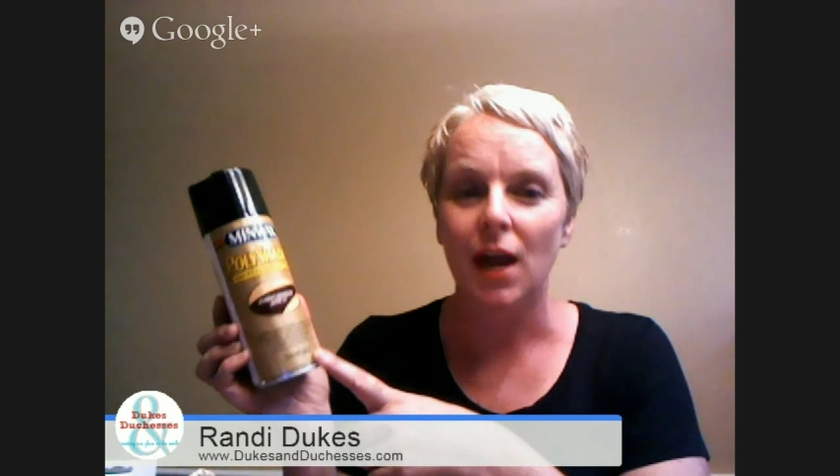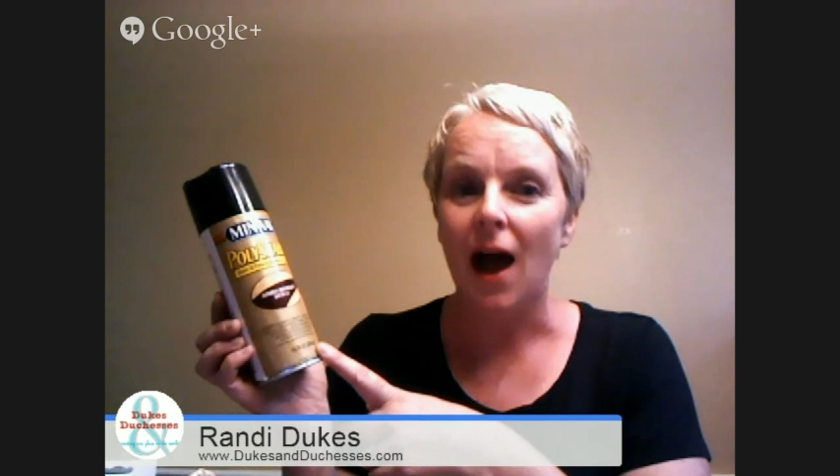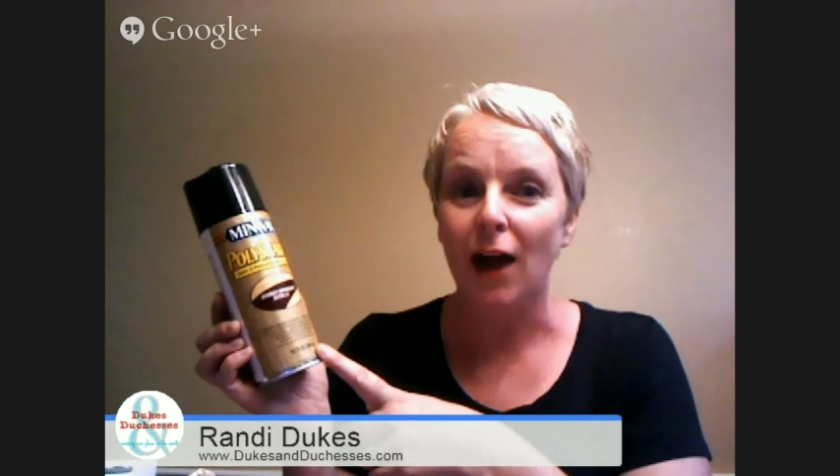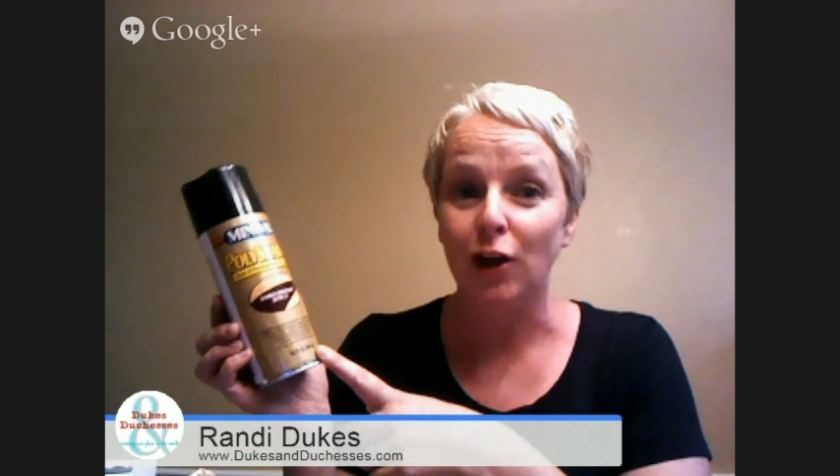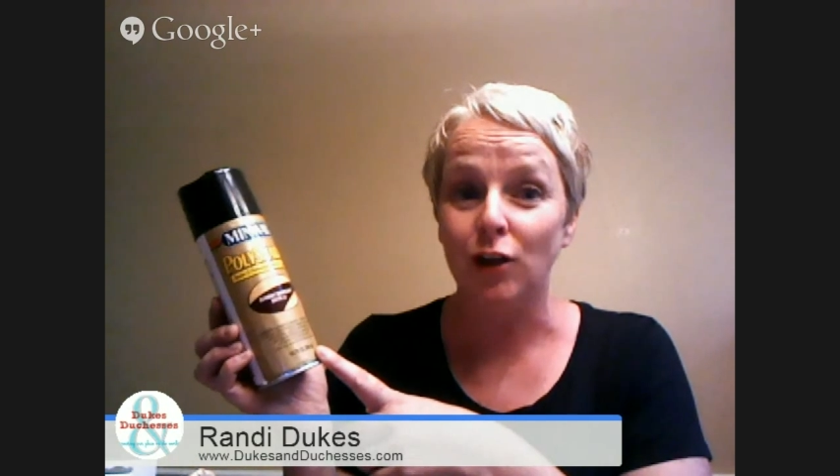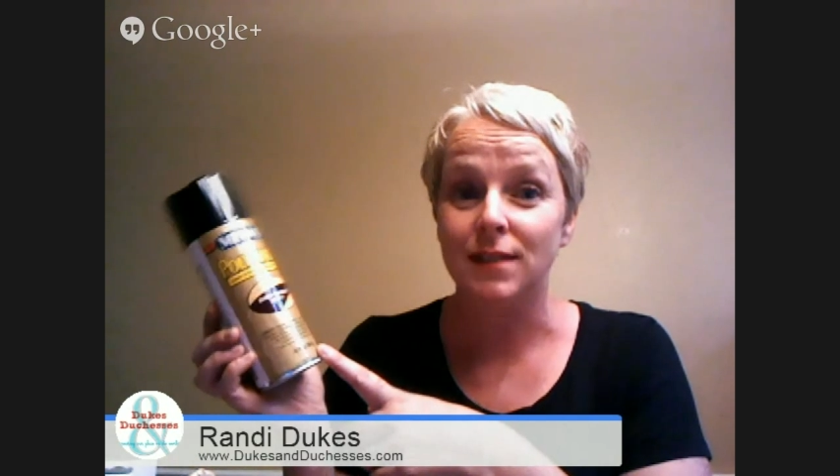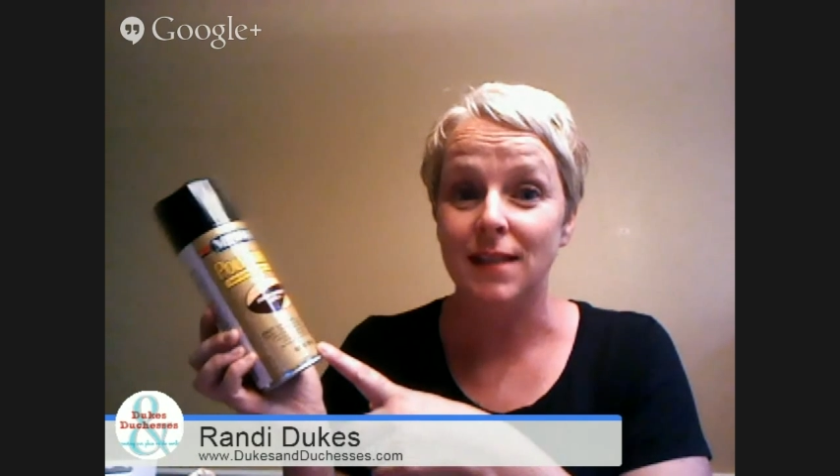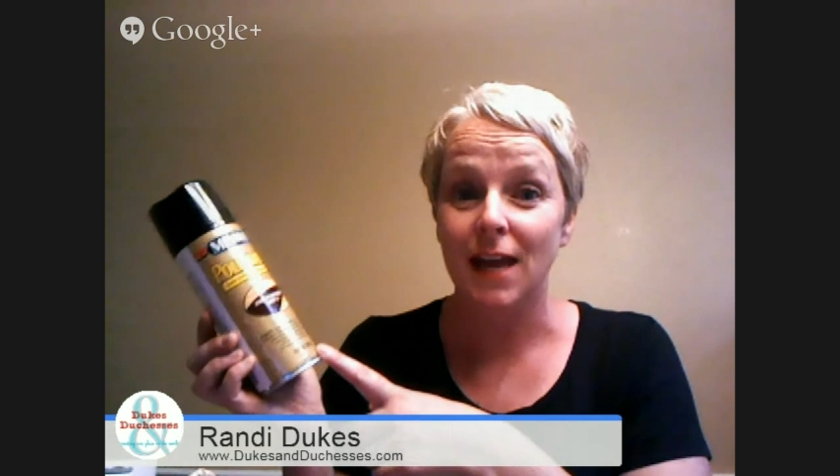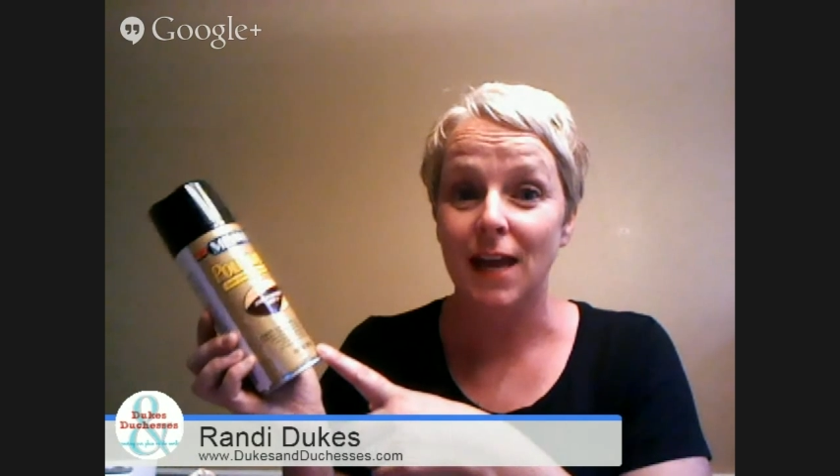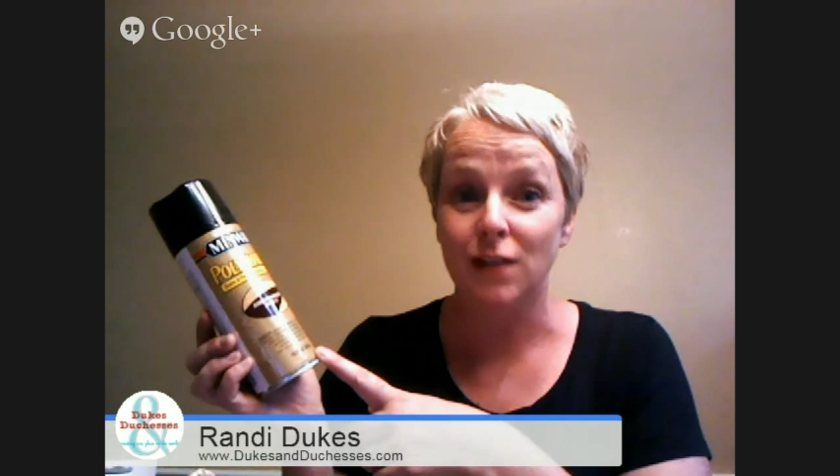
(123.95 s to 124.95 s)
I could have
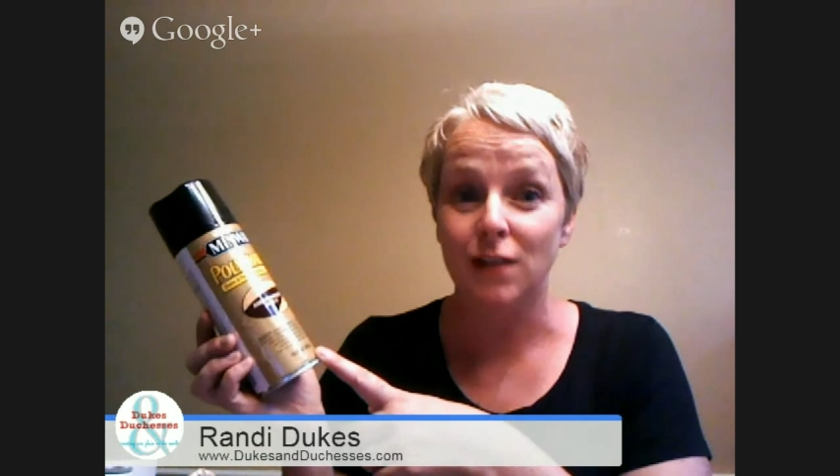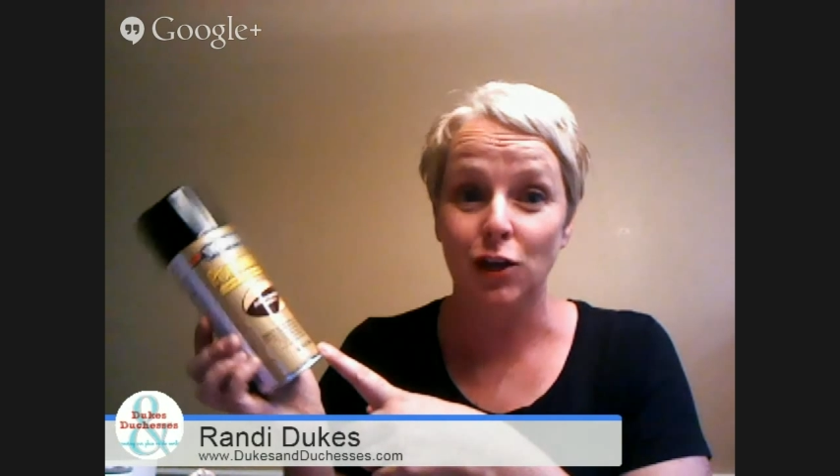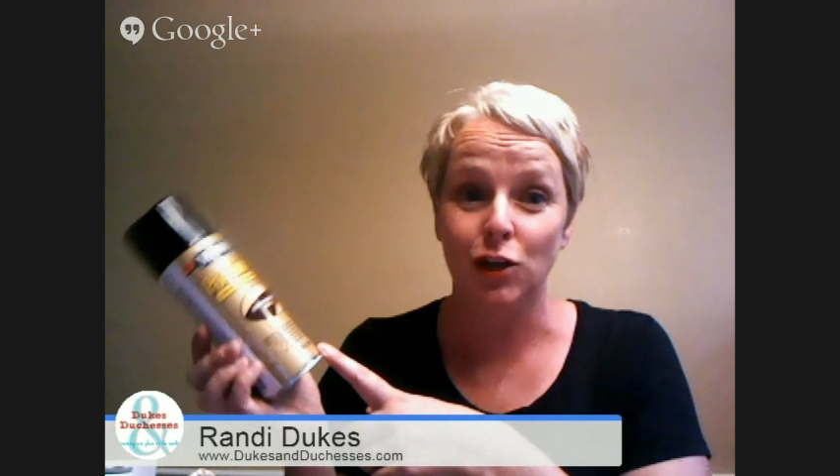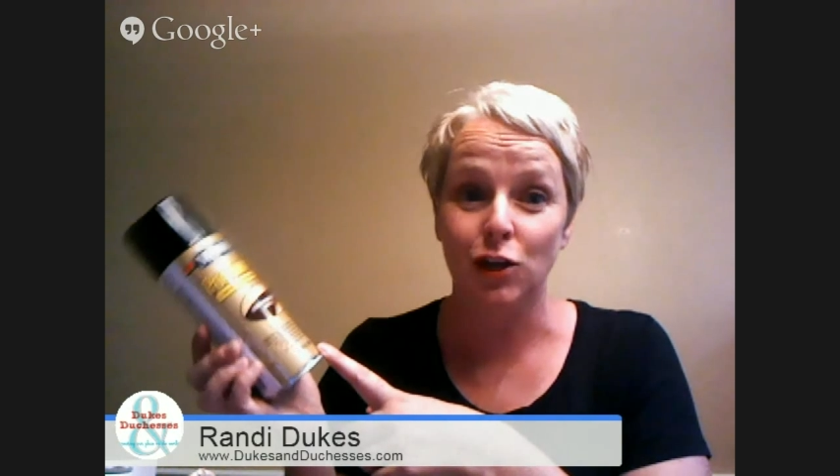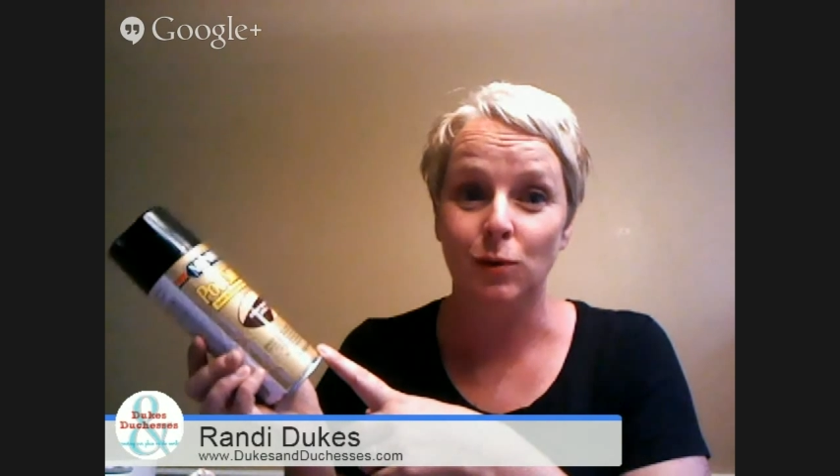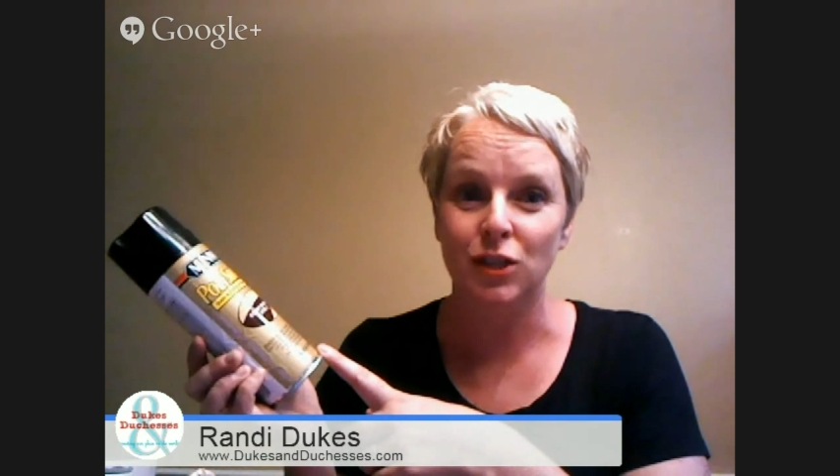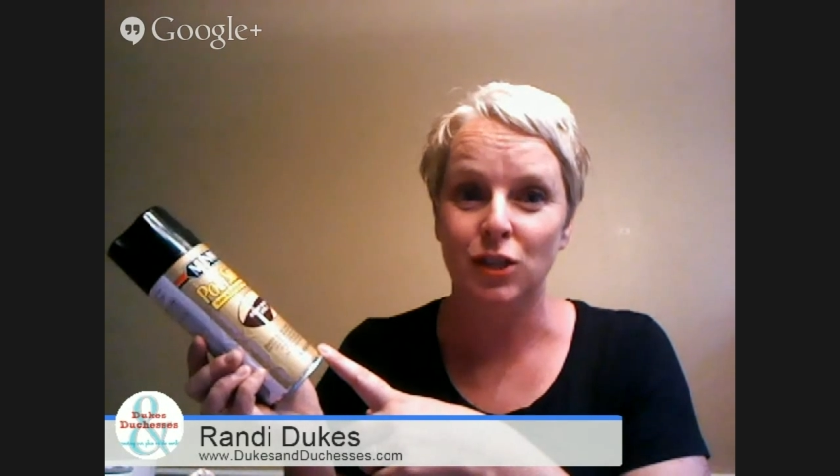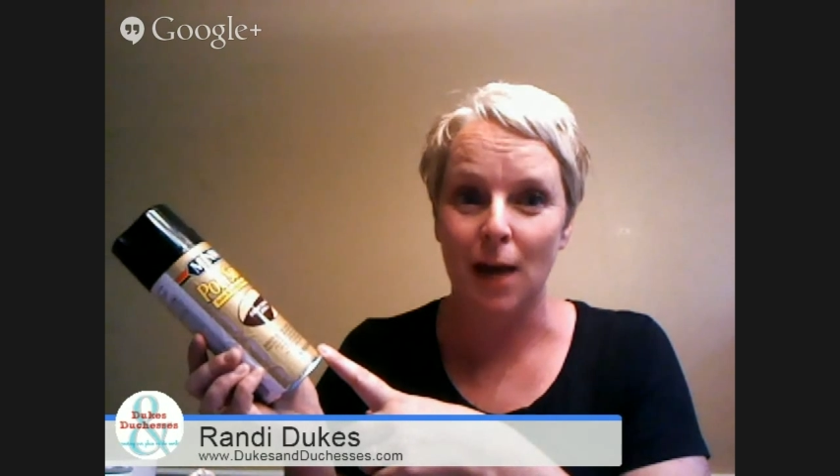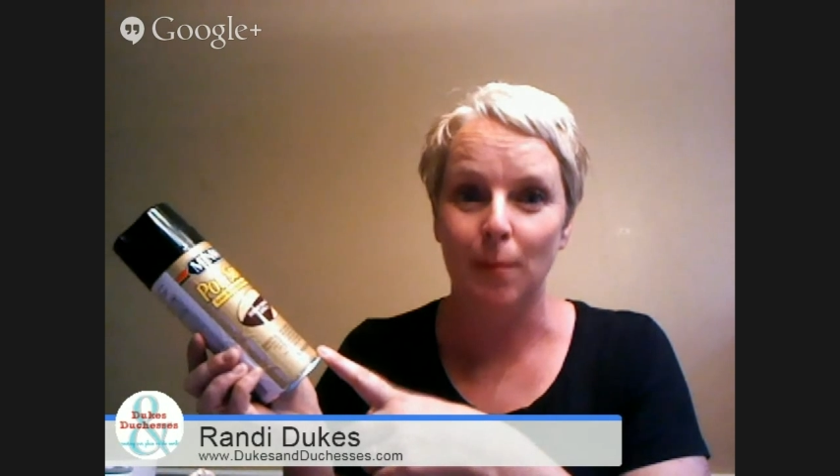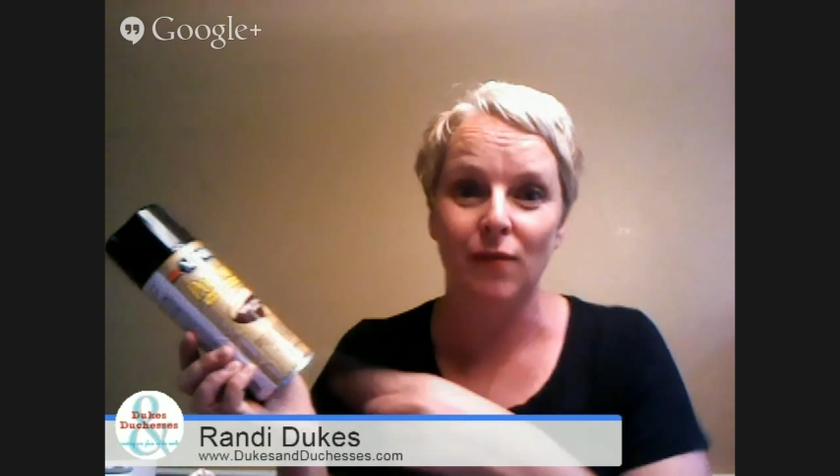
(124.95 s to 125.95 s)
saved a huge step